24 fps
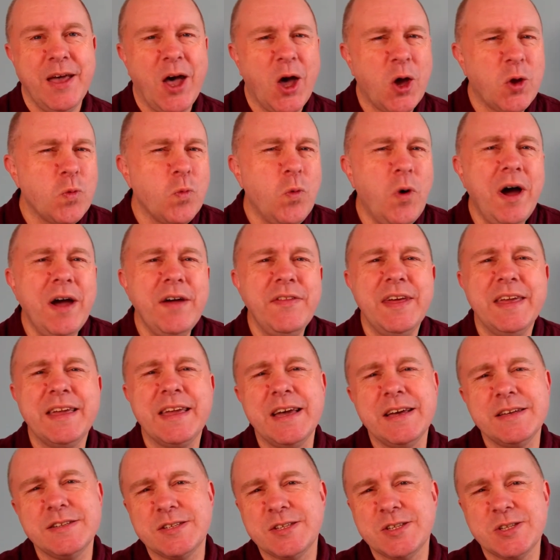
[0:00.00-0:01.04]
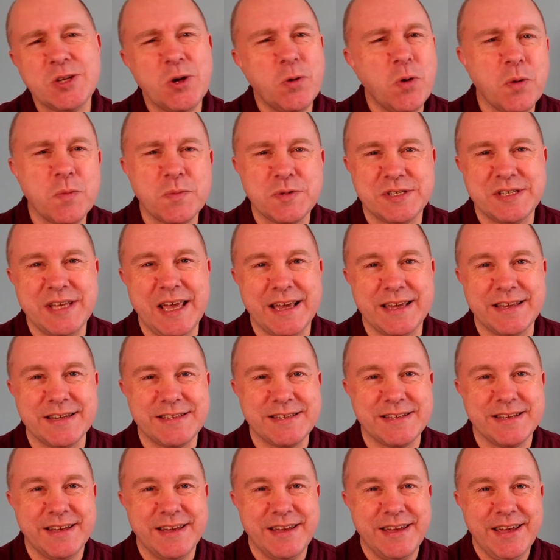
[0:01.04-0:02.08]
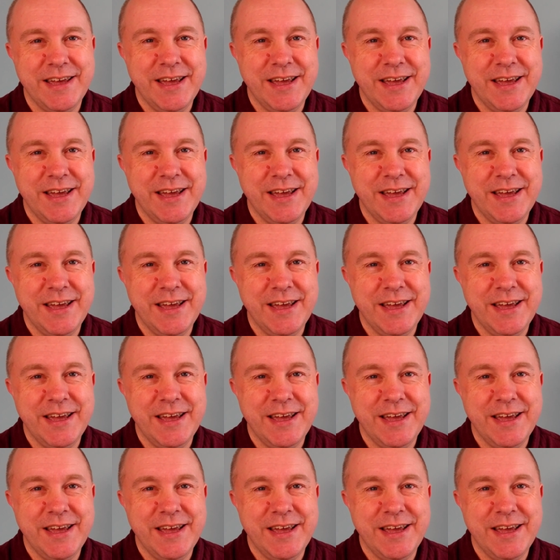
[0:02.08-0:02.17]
and why they get so upset